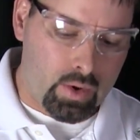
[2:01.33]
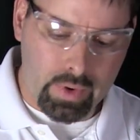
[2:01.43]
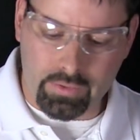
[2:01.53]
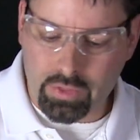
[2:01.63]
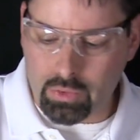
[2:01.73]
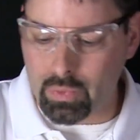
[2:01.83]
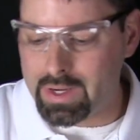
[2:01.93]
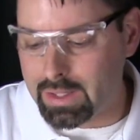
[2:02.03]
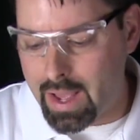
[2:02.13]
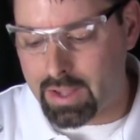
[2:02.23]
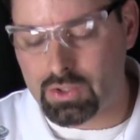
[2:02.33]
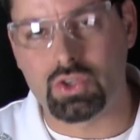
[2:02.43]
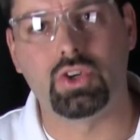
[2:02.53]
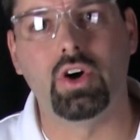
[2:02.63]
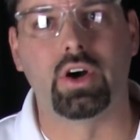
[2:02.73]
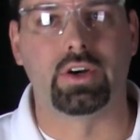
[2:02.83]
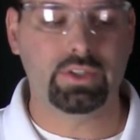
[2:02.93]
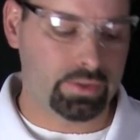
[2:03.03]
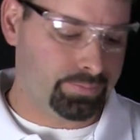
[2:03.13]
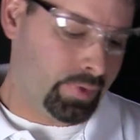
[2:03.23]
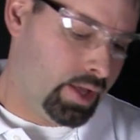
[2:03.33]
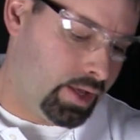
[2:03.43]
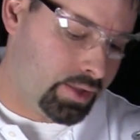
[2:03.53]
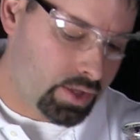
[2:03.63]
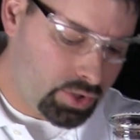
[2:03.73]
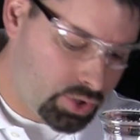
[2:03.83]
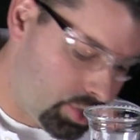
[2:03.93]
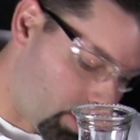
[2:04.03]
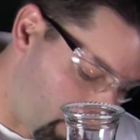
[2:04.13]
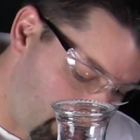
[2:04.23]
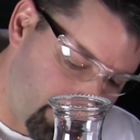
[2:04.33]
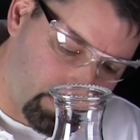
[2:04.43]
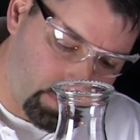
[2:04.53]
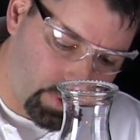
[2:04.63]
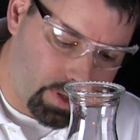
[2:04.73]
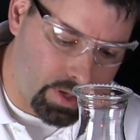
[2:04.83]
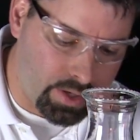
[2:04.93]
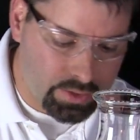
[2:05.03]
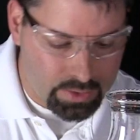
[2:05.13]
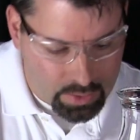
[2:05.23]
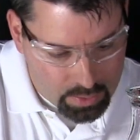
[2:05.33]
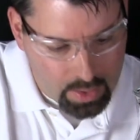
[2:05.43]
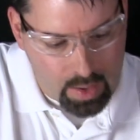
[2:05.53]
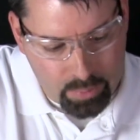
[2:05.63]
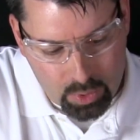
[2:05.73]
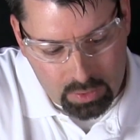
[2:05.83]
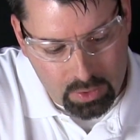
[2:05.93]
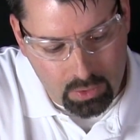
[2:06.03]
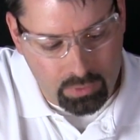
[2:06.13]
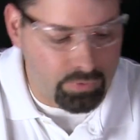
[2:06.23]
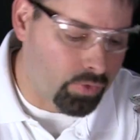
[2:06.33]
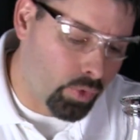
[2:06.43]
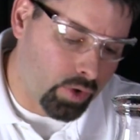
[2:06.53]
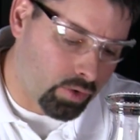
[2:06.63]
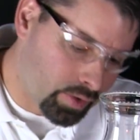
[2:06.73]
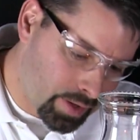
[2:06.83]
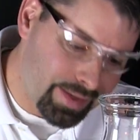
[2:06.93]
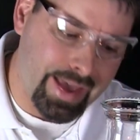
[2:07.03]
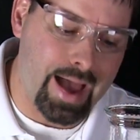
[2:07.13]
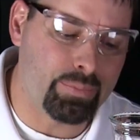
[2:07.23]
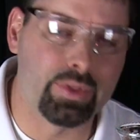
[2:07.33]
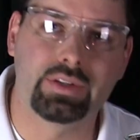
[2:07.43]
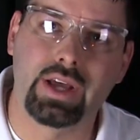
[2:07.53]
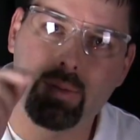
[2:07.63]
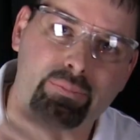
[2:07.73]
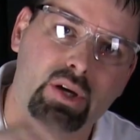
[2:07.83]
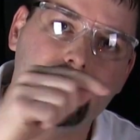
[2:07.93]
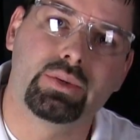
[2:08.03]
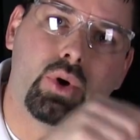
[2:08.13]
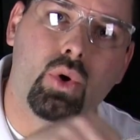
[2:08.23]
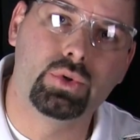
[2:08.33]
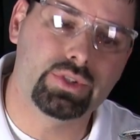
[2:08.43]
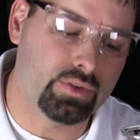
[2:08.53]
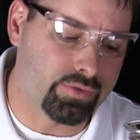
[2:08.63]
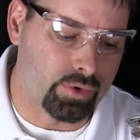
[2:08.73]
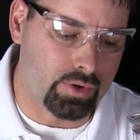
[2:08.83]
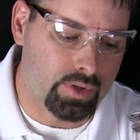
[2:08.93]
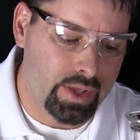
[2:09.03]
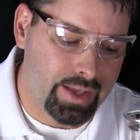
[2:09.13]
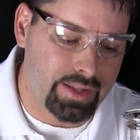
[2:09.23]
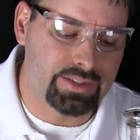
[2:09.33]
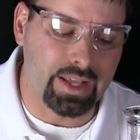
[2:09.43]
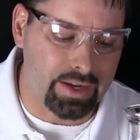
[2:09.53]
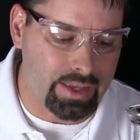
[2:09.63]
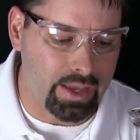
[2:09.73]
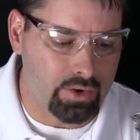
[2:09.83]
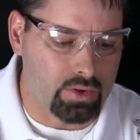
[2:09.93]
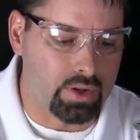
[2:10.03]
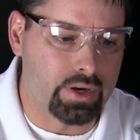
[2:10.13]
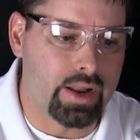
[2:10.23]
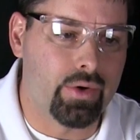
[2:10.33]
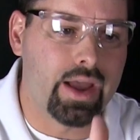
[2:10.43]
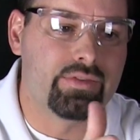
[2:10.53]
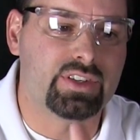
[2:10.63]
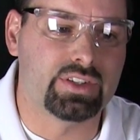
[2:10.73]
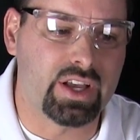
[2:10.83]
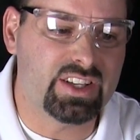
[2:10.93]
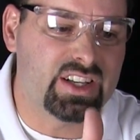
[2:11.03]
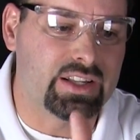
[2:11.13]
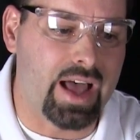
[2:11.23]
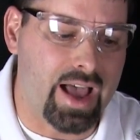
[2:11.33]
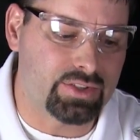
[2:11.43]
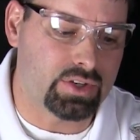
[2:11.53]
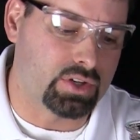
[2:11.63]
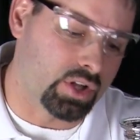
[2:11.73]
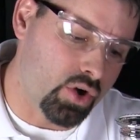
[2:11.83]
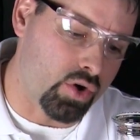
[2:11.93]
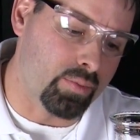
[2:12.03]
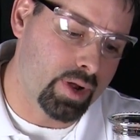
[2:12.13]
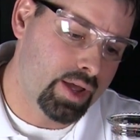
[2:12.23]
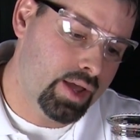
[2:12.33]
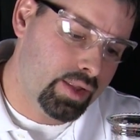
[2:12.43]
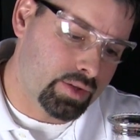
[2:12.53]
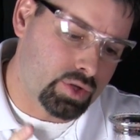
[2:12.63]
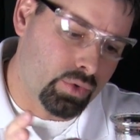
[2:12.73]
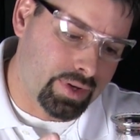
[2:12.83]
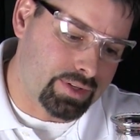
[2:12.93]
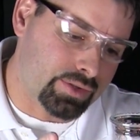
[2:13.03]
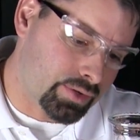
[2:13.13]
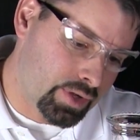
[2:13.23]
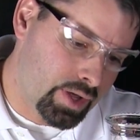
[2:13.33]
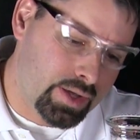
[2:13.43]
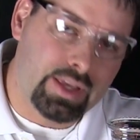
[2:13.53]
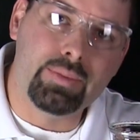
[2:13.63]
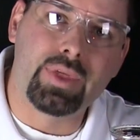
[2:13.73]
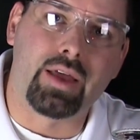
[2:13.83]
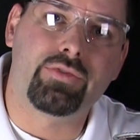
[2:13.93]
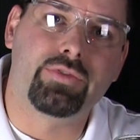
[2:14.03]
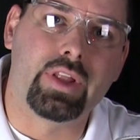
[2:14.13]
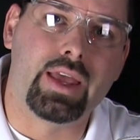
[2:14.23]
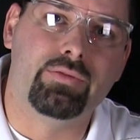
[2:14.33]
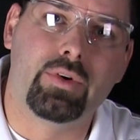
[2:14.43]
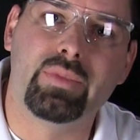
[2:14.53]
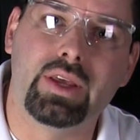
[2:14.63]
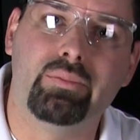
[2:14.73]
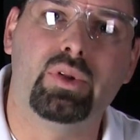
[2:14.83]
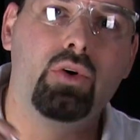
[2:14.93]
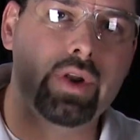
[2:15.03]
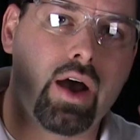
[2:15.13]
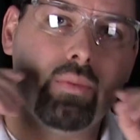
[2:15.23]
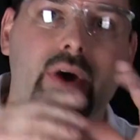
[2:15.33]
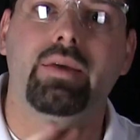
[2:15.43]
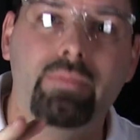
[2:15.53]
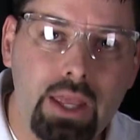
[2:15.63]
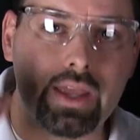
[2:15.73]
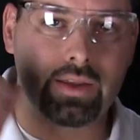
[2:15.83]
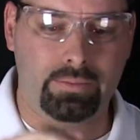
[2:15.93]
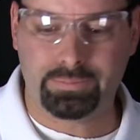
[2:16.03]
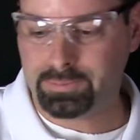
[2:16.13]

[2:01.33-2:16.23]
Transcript: We have three glass jars. In this jar, I filled it with yeast. I put a little foil cap on the top, punched some holes in the foil, and set a candle on it. Now I have this nice glass globe that's going to keep that flame from being blown out by me.